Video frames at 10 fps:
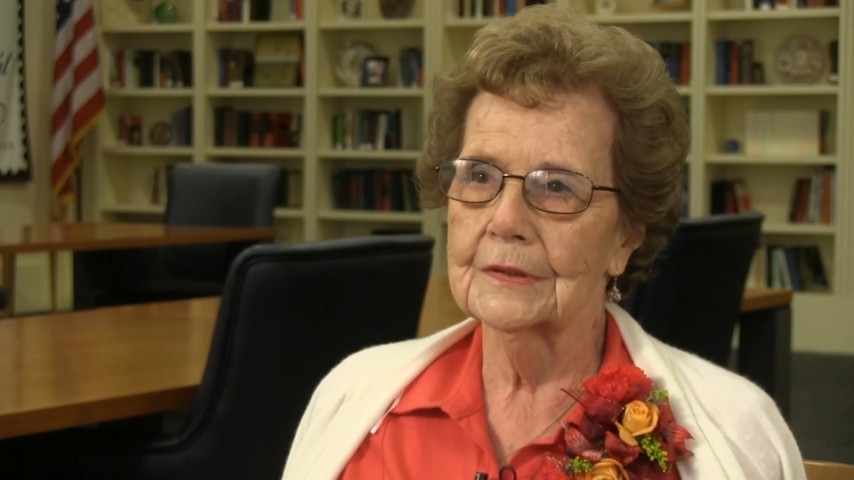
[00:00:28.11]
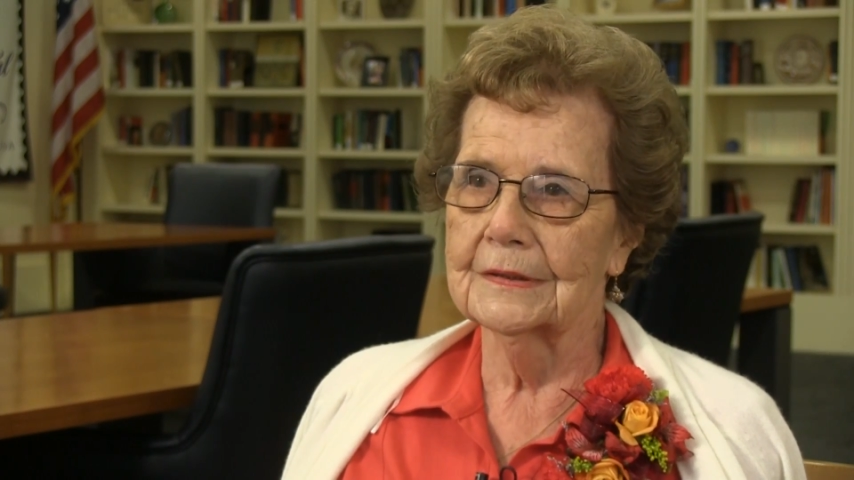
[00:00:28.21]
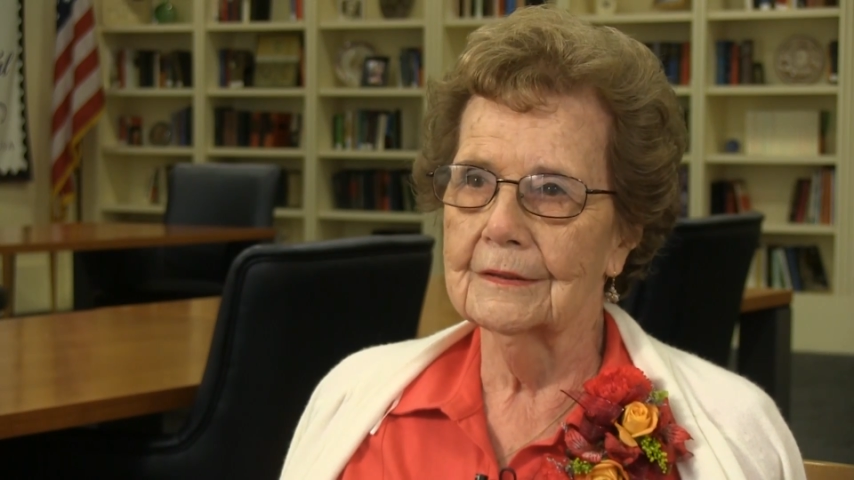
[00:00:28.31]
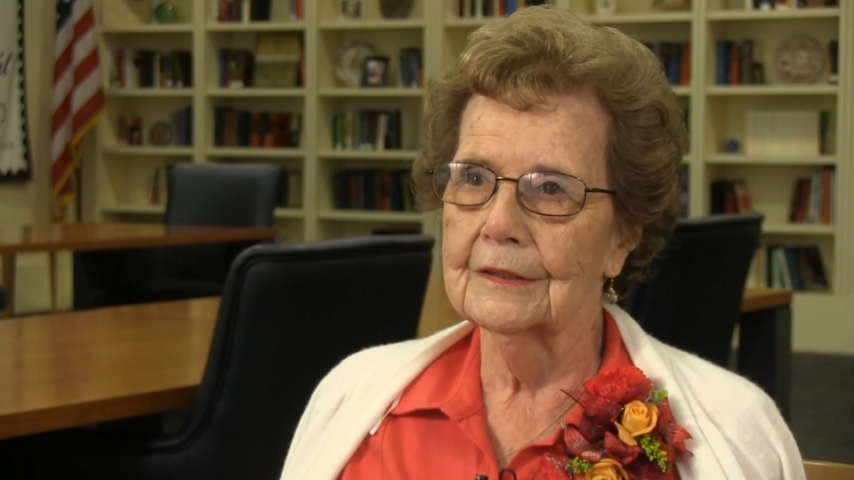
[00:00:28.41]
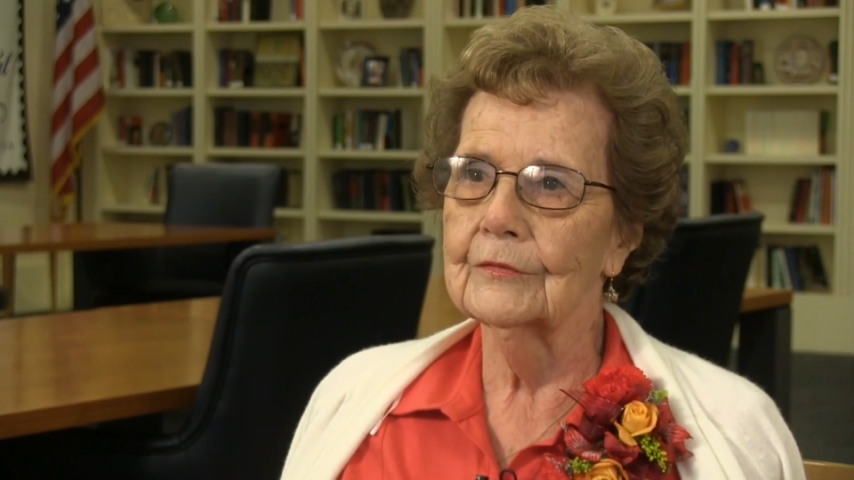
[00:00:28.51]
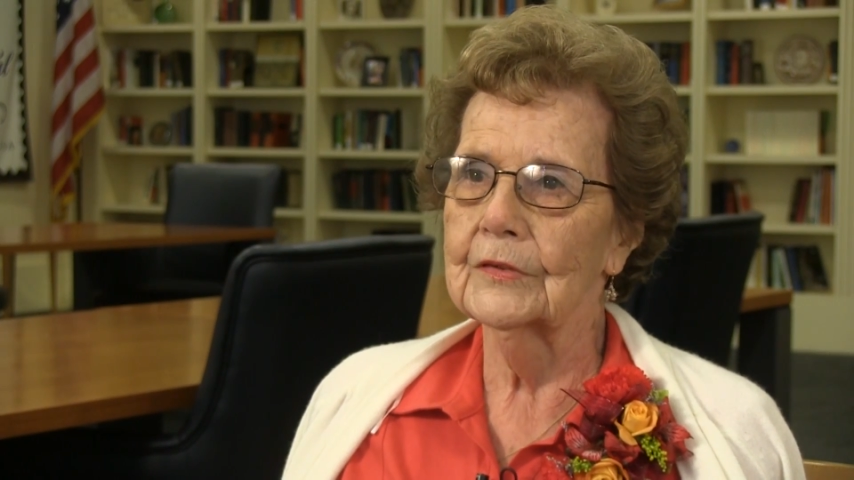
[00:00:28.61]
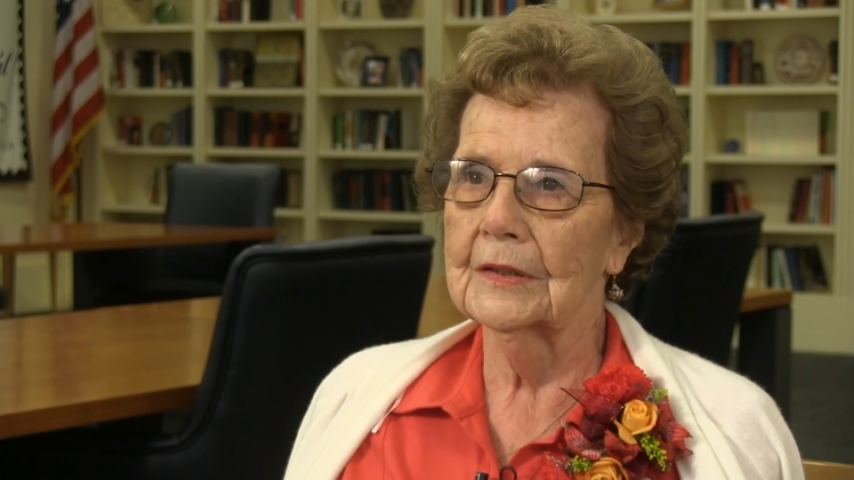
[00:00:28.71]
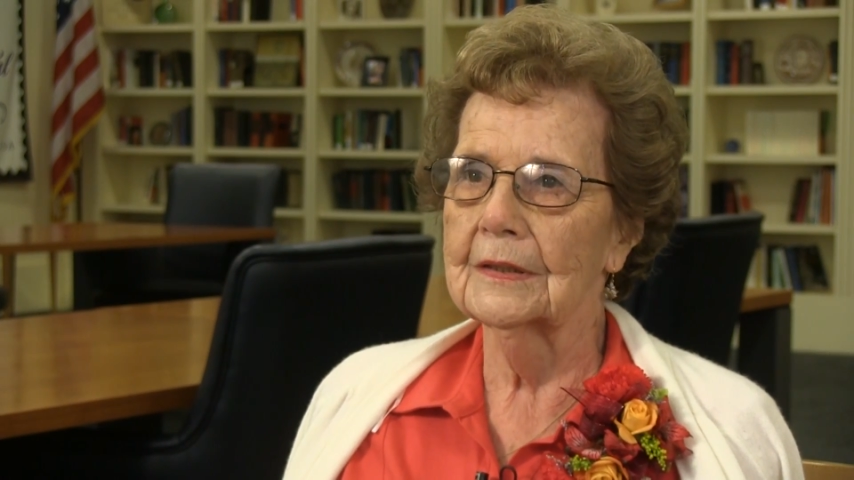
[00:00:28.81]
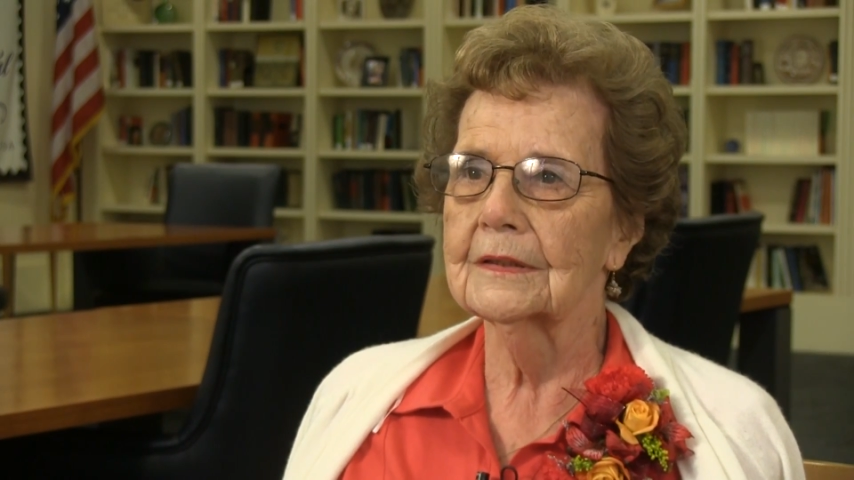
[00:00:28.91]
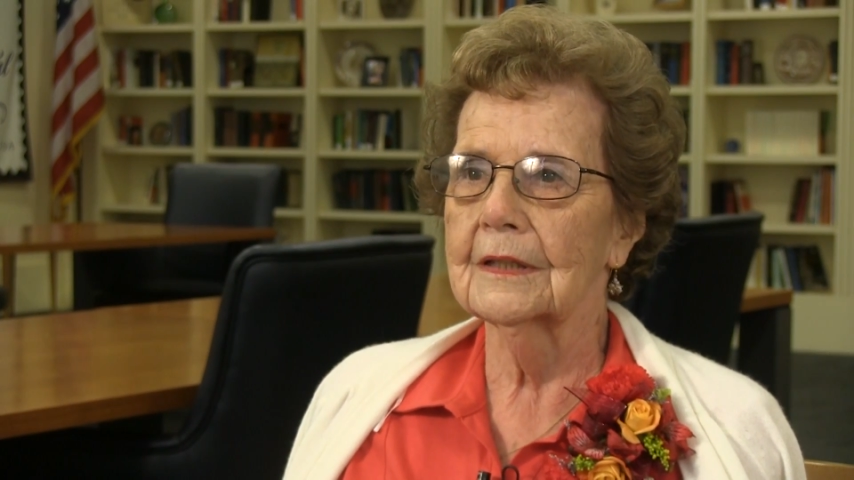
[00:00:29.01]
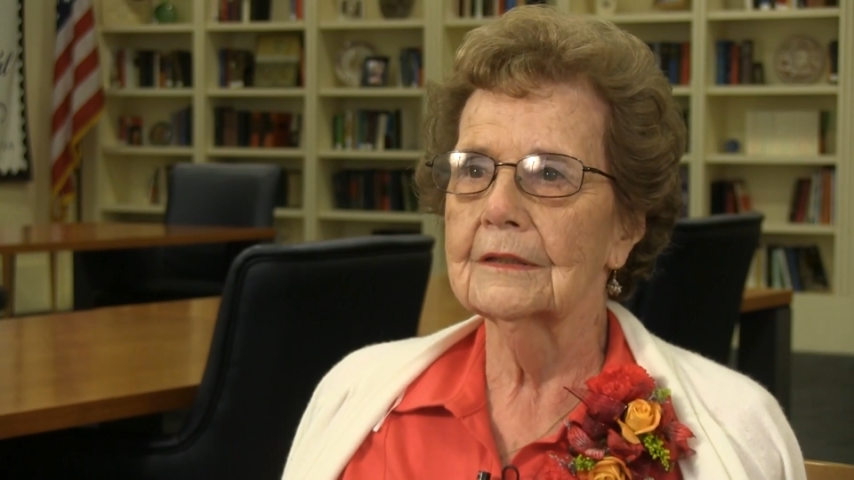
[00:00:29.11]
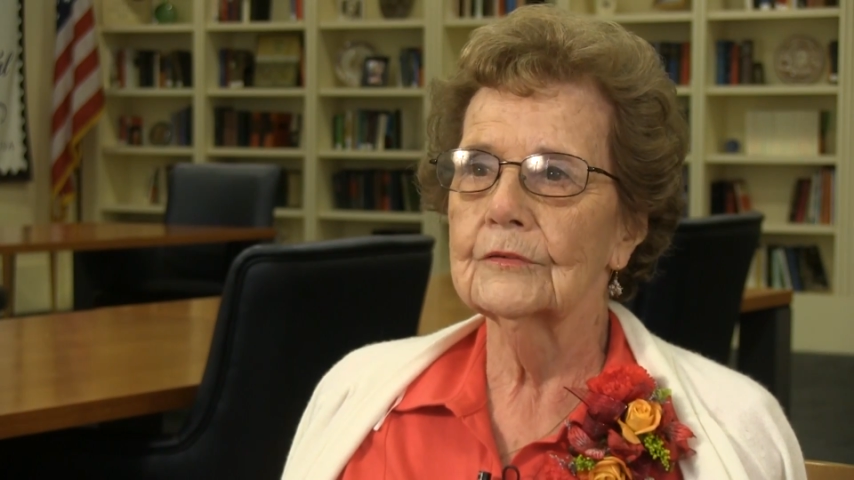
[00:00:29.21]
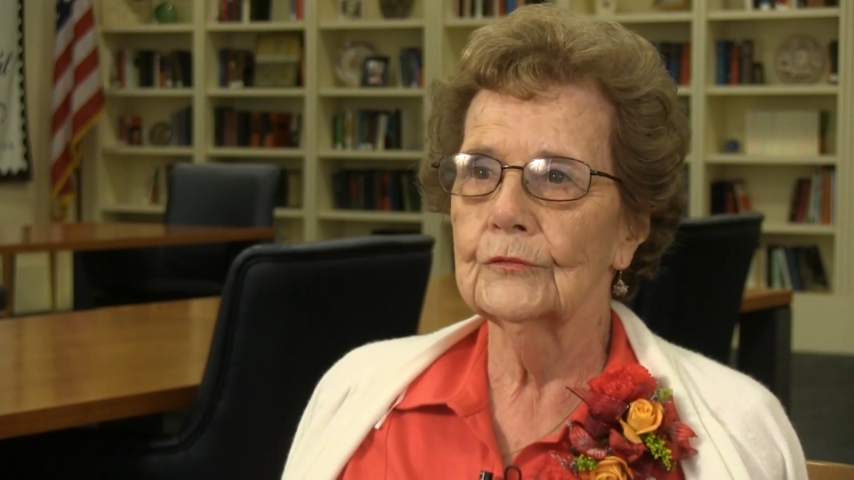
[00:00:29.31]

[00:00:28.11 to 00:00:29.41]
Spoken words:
and done everything like that,